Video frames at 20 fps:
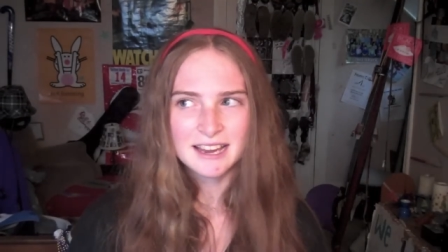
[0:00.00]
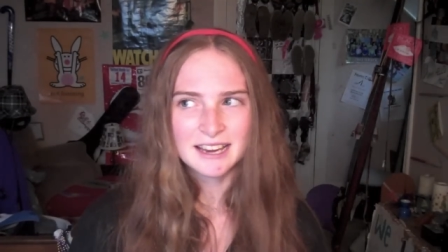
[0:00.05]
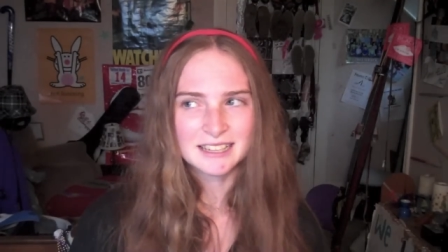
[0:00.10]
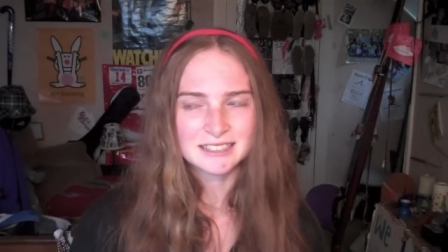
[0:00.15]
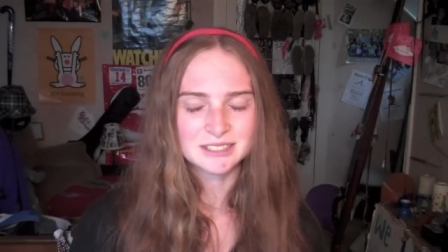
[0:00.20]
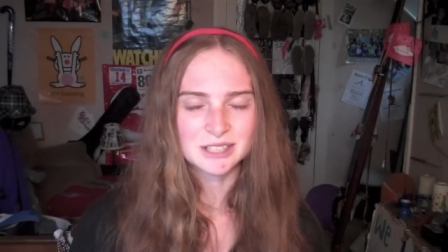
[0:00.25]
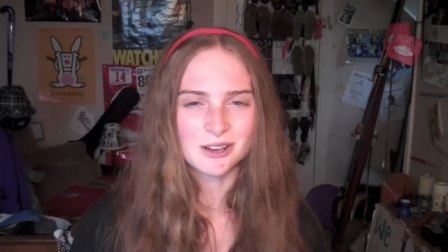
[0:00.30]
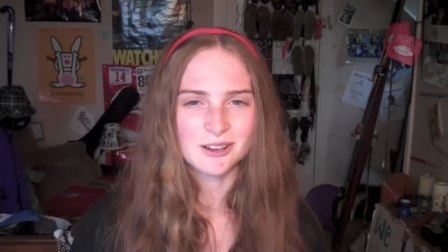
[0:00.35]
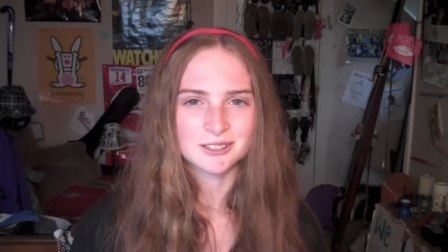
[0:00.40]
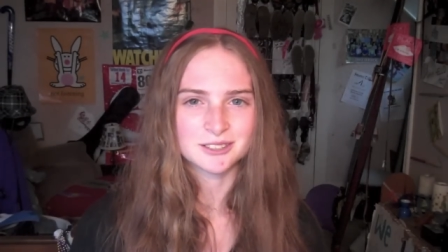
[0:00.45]

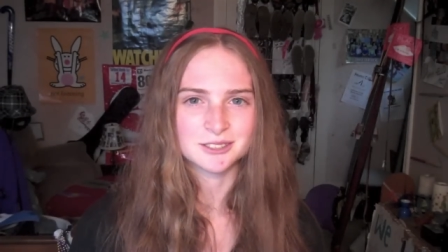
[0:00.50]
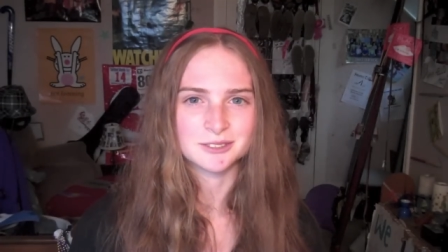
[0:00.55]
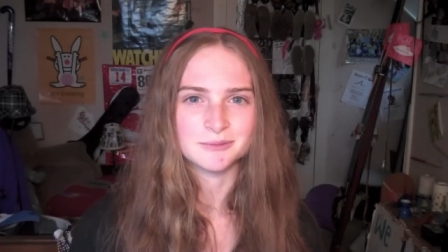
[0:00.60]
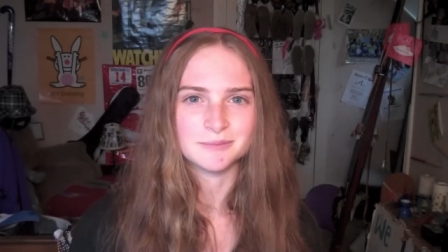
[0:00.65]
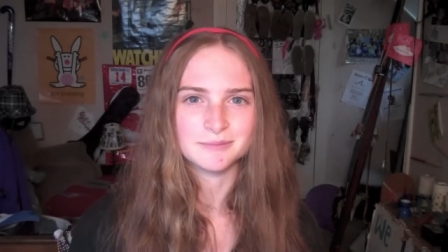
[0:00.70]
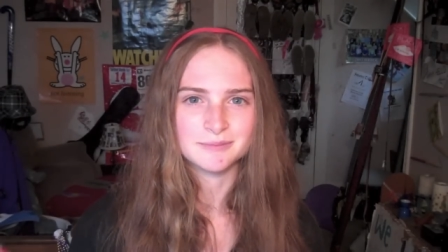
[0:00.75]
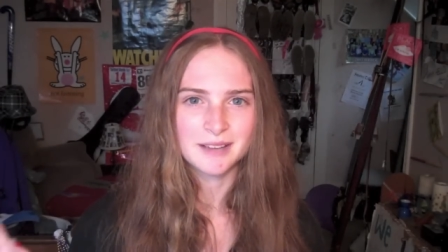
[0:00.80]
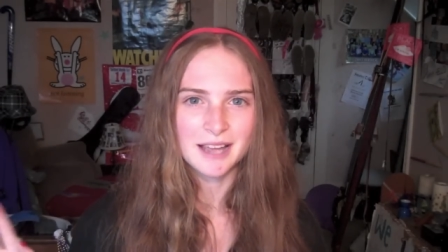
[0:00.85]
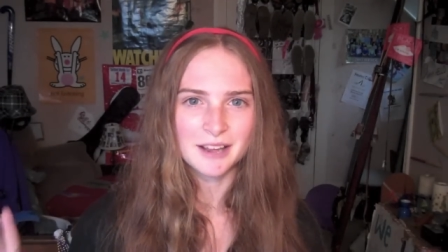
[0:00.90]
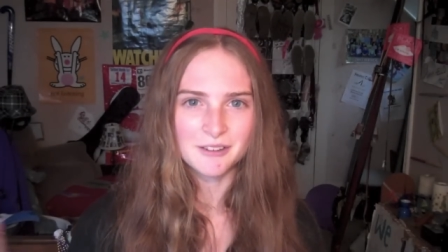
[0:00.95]
It's awesome.
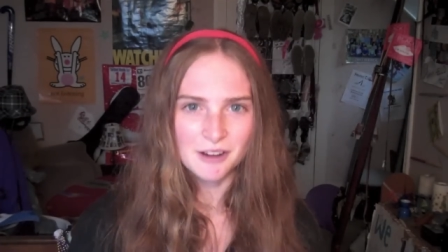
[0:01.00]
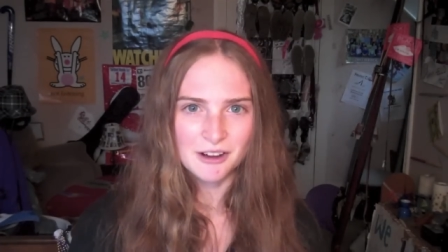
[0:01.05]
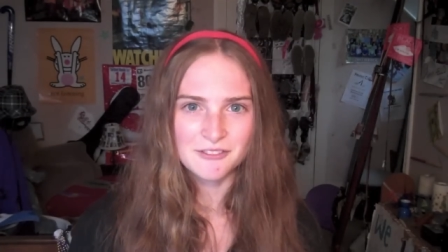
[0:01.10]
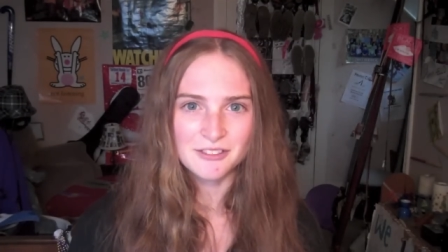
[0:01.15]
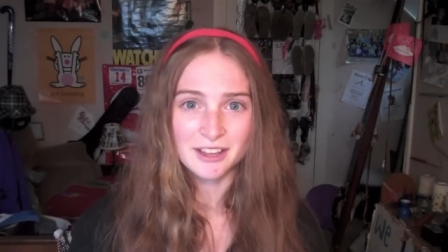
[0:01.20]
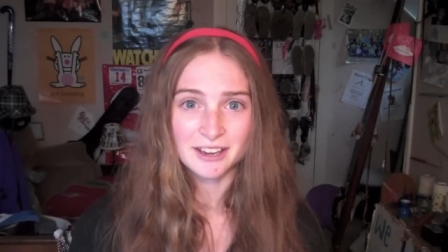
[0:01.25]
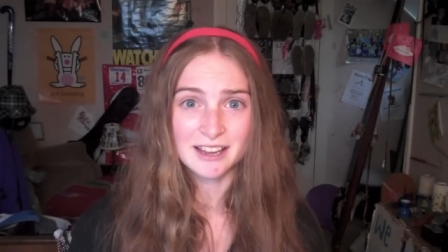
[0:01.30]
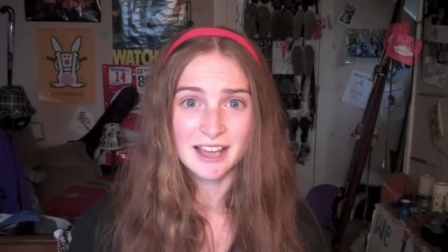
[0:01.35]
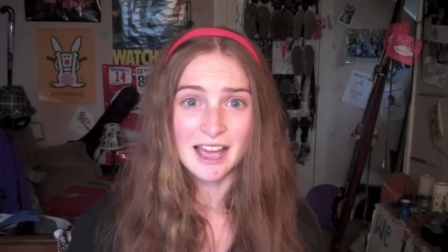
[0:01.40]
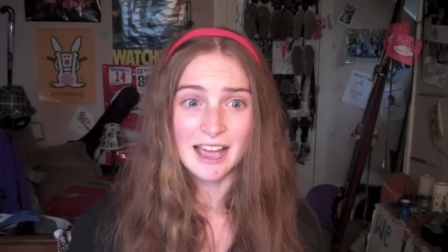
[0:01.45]
I love
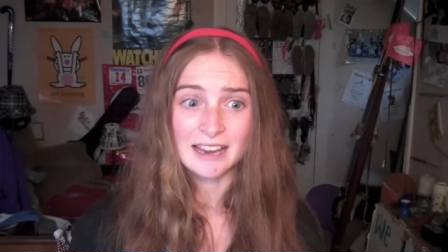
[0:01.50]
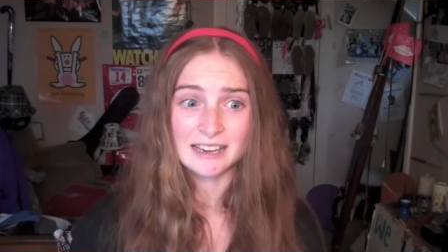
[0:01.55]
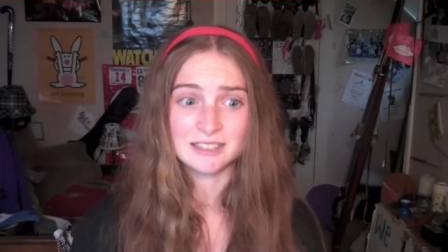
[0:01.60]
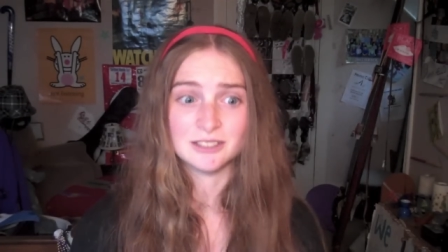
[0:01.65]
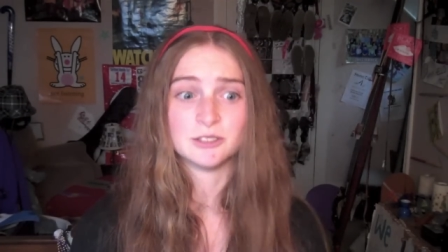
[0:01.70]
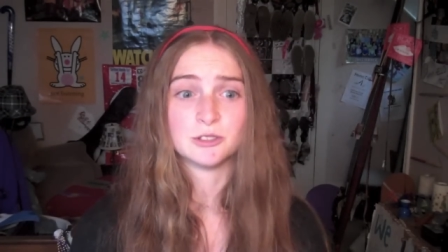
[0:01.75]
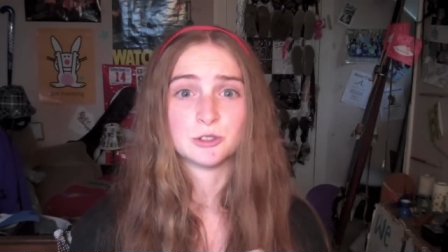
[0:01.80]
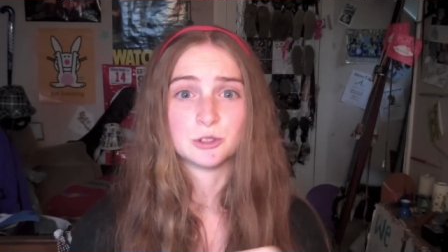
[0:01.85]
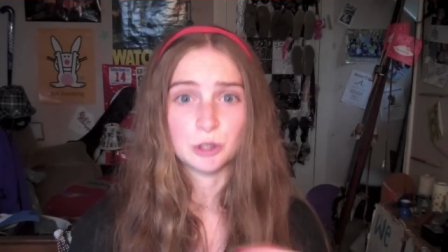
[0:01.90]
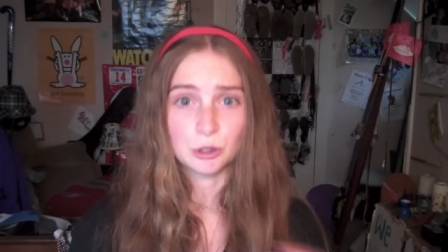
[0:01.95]
that
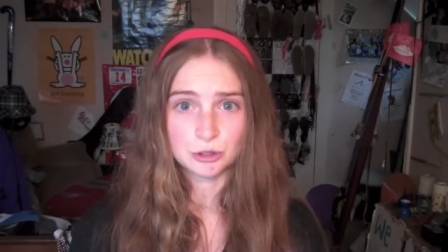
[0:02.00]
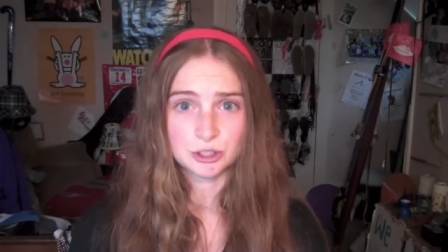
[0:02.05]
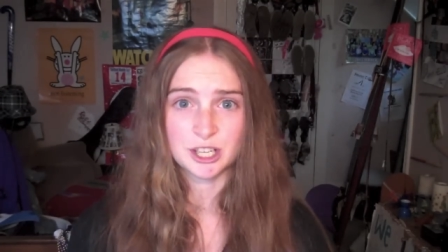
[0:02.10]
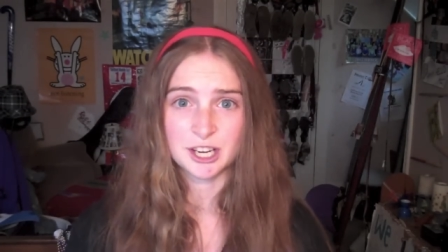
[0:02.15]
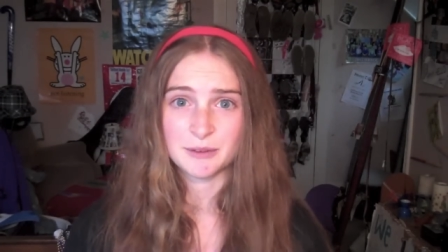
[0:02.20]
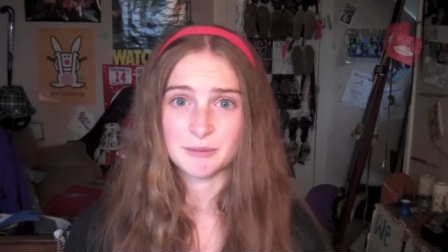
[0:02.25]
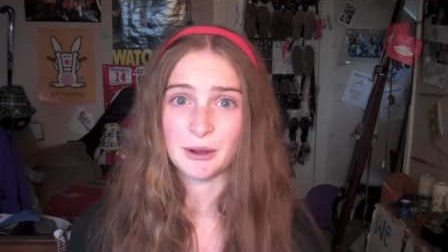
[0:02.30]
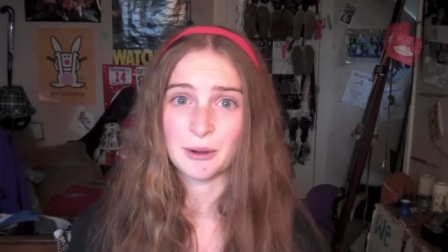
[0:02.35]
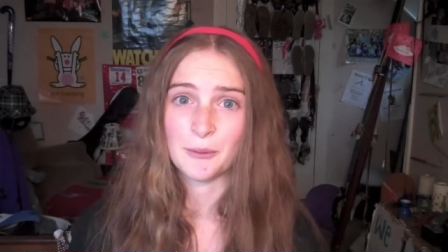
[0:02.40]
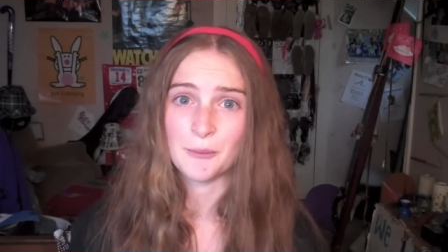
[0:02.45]
guy. Go
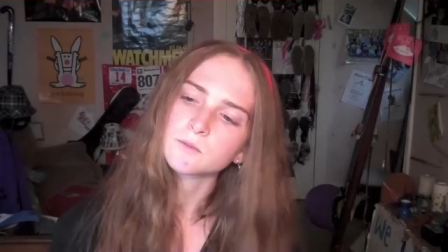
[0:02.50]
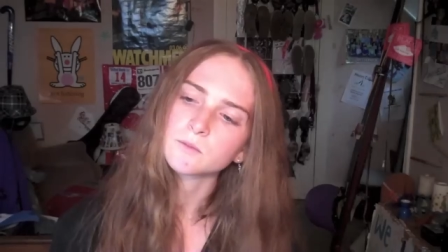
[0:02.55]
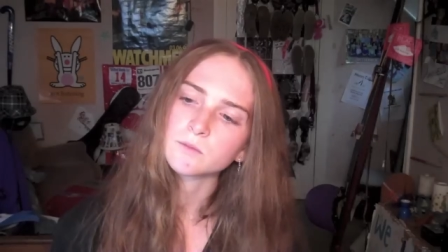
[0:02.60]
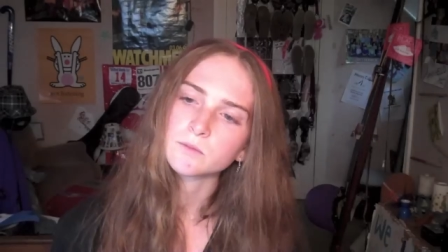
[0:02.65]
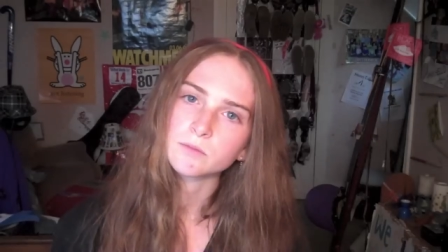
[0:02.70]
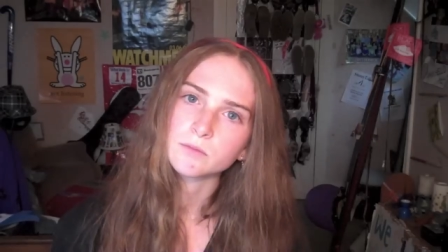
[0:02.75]
check him out.